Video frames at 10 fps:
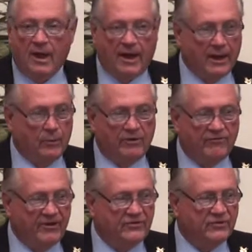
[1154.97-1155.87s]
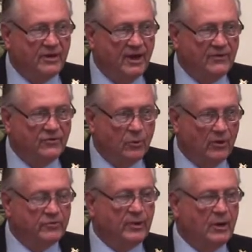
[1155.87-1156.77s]
and I would have faced the
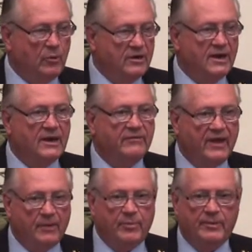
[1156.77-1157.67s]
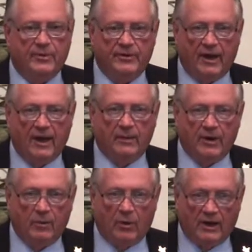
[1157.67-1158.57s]
consequence, but I would not have had people die on
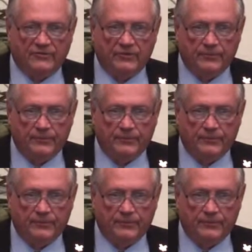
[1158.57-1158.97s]
my watch.